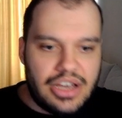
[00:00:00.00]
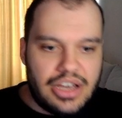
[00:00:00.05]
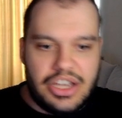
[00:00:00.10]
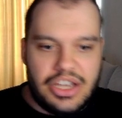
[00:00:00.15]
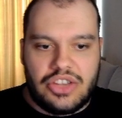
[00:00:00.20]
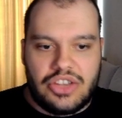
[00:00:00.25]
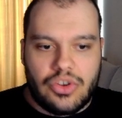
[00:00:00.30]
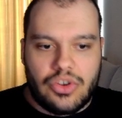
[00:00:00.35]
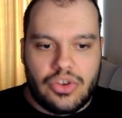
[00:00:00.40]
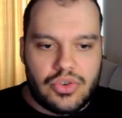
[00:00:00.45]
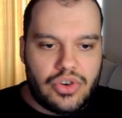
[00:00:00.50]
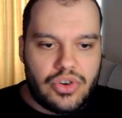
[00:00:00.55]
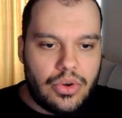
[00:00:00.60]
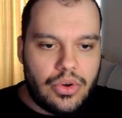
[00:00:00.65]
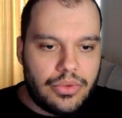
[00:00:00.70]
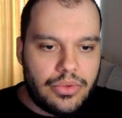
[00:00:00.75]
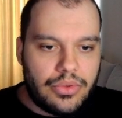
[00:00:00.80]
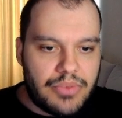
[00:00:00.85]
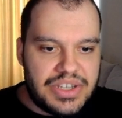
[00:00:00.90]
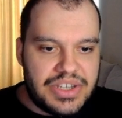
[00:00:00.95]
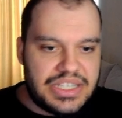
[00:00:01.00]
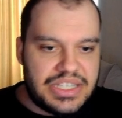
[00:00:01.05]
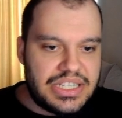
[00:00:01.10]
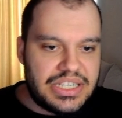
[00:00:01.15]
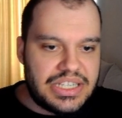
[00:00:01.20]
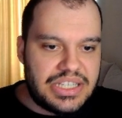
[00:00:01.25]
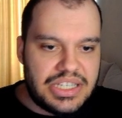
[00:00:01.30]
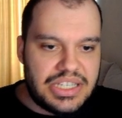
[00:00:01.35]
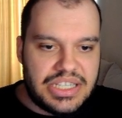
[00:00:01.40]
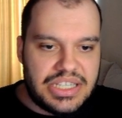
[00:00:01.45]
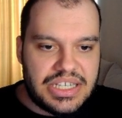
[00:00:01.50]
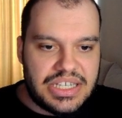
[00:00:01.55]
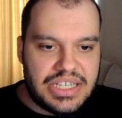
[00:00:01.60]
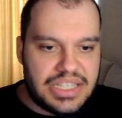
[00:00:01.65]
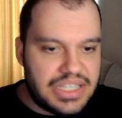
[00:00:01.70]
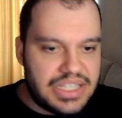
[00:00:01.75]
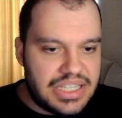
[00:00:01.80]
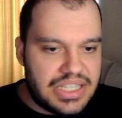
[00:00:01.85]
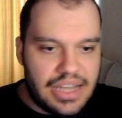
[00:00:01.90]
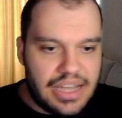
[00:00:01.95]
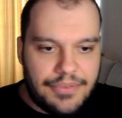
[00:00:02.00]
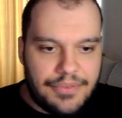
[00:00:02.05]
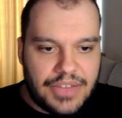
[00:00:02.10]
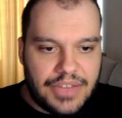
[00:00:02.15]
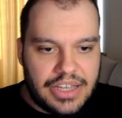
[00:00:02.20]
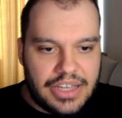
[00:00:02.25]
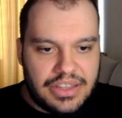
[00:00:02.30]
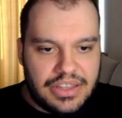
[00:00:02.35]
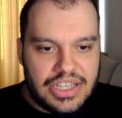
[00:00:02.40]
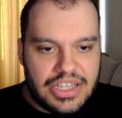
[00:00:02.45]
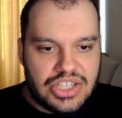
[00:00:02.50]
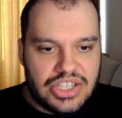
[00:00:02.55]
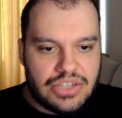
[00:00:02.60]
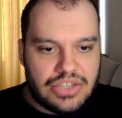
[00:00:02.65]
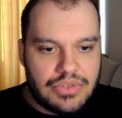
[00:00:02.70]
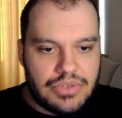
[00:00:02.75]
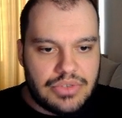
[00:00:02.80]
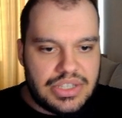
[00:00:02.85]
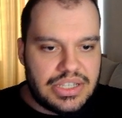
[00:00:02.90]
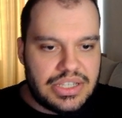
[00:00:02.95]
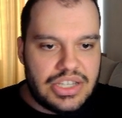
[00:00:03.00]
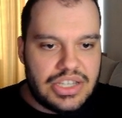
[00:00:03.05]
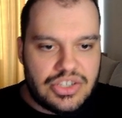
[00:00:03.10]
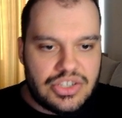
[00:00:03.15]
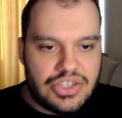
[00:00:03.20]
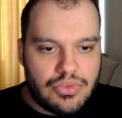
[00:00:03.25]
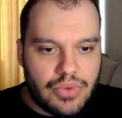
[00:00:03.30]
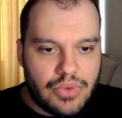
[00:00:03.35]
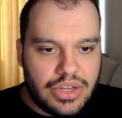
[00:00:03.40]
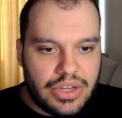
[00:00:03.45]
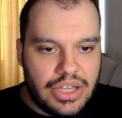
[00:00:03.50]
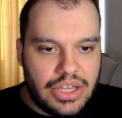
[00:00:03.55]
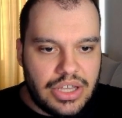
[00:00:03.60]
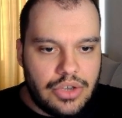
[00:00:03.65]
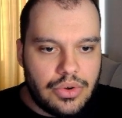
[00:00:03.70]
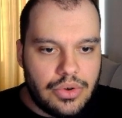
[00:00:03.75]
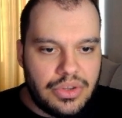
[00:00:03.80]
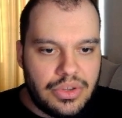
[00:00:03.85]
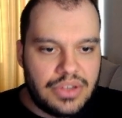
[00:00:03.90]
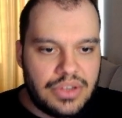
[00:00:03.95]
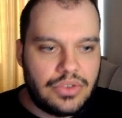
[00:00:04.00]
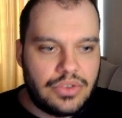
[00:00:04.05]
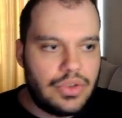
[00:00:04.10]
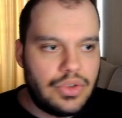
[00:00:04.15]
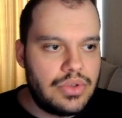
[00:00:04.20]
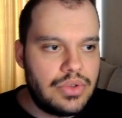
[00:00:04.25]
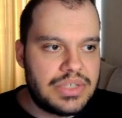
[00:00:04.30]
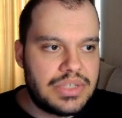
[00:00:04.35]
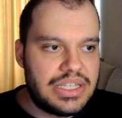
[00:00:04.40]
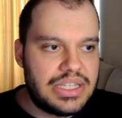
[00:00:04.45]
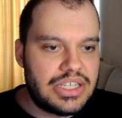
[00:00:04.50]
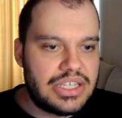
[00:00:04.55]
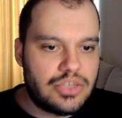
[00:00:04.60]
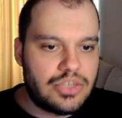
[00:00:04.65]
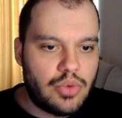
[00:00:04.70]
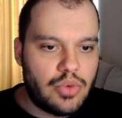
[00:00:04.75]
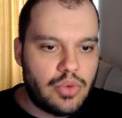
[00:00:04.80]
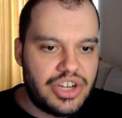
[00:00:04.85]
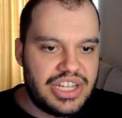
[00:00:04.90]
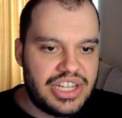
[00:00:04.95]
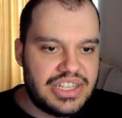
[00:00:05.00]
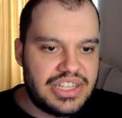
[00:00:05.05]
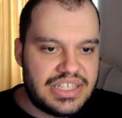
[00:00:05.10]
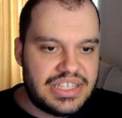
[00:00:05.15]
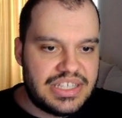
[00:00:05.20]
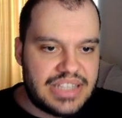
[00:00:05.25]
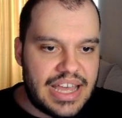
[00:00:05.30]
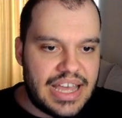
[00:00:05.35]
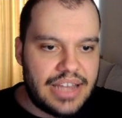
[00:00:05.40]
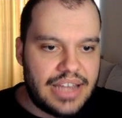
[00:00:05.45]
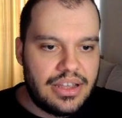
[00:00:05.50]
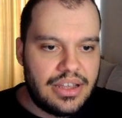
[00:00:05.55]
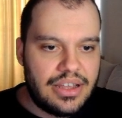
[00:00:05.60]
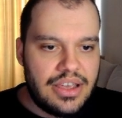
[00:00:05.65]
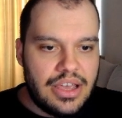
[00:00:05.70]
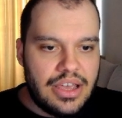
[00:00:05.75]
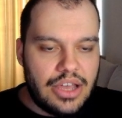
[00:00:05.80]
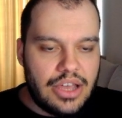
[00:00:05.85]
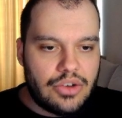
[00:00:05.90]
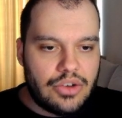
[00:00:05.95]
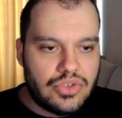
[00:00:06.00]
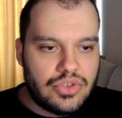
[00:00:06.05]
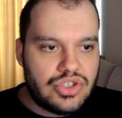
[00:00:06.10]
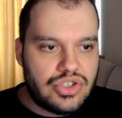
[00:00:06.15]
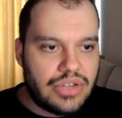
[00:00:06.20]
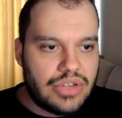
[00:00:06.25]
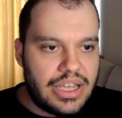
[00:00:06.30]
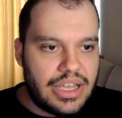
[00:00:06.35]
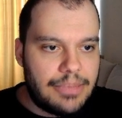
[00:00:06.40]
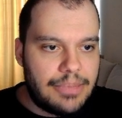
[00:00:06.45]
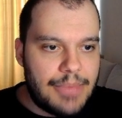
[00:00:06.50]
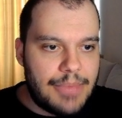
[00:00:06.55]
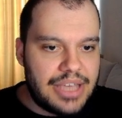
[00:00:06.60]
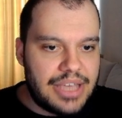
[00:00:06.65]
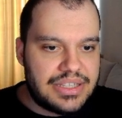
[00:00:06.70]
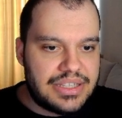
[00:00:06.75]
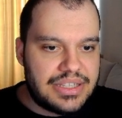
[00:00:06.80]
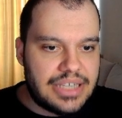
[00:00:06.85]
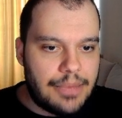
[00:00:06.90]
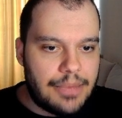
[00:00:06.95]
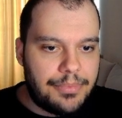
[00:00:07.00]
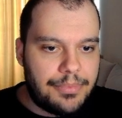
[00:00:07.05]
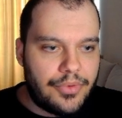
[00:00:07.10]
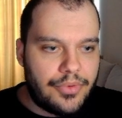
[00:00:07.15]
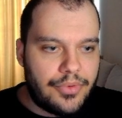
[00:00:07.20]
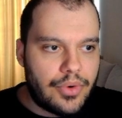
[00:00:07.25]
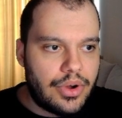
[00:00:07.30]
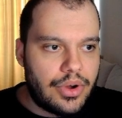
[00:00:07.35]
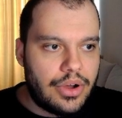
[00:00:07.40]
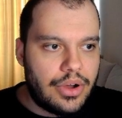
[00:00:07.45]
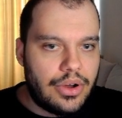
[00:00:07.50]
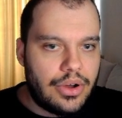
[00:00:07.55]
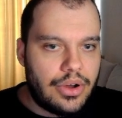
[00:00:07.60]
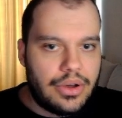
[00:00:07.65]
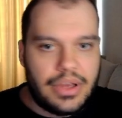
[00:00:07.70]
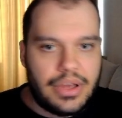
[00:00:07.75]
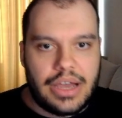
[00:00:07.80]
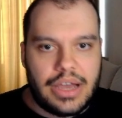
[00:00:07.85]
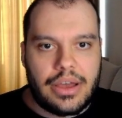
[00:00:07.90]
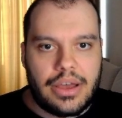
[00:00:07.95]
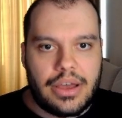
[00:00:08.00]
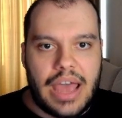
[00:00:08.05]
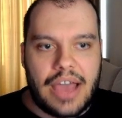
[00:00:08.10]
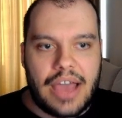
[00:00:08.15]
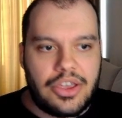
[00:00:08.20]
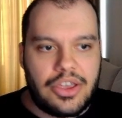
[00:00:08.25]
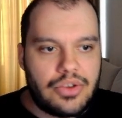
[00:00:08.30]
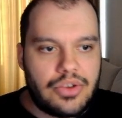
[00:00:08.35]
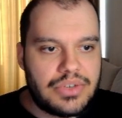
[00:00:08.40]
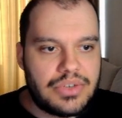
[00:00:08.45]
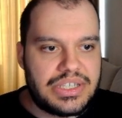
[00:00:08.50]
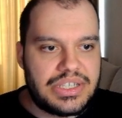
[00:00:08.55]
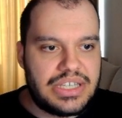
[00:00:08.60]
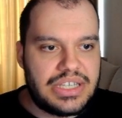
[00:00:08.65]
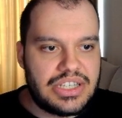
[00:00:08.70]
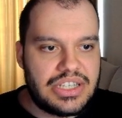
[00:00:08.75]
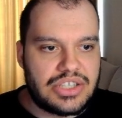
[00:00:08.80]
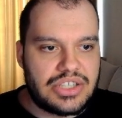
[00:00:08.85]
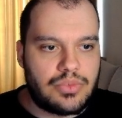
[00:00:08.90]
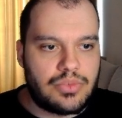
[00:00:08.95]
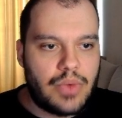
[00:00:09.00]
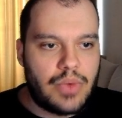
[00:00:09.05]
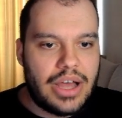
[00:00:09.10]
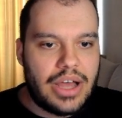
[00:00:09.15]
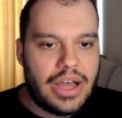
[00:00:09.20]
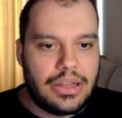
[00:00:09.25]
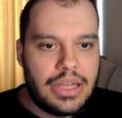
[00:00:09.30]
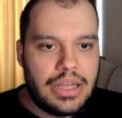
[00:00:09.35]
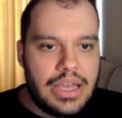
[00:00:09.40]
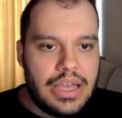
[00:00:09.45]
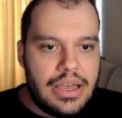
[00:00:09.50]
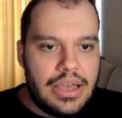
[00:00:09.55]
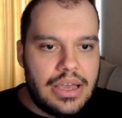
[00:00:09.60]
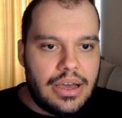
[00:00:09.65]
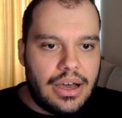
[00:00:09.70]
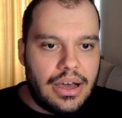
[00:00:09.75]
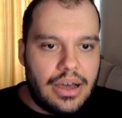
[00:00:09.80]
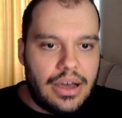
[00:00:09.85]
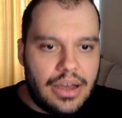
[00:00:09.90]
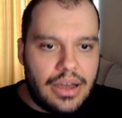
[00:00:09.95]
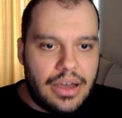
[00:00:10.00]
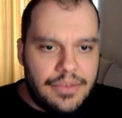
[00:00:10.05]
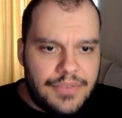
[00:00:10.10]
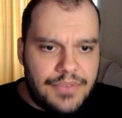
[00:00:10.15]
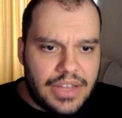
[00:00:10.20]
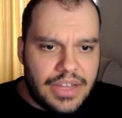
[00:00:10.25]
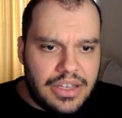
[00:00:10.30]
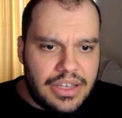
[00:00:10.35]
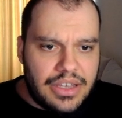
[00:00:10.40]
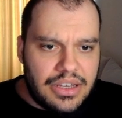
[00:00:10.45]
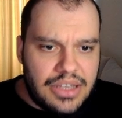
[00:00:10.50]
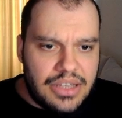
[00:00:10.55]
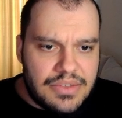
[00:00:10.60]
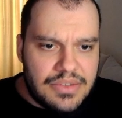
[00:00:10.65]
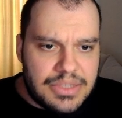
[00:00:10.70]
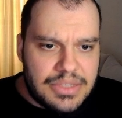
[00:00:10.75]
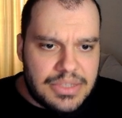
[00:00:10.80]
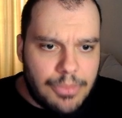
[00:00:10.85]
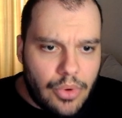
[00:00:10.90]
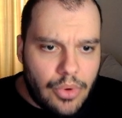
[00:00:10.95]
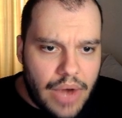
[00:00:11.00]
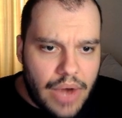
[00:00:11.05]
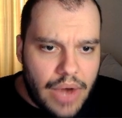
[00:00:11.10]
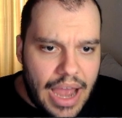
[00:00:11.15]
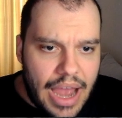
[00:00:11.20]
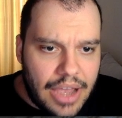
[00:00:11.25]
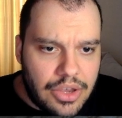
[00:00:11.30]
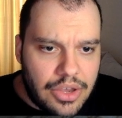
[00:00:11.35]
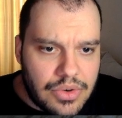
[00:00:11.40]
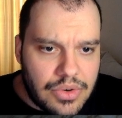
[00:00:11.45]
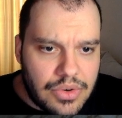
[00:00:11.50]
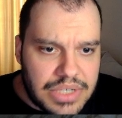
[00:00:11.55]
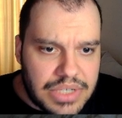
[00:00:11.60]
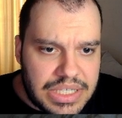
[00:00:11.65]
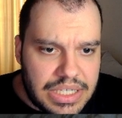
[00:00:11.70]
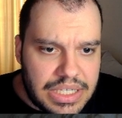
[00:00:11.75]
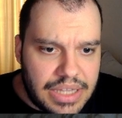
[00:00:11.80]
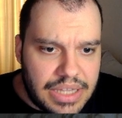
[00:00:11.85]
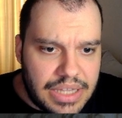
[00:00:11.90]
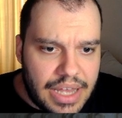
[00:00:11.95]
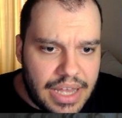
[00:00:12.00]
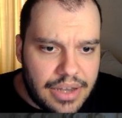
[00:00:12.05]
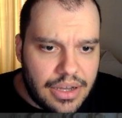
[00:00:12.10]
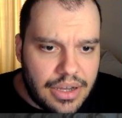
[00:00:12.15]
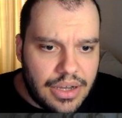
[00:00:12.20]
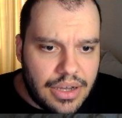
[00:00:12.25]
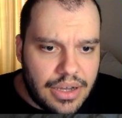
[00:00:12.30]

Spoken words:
ignore all resistances and stuff like this. So it's really good to use this one instead. It also like makes up for accuracy as well. I feel like it gives more accuracy than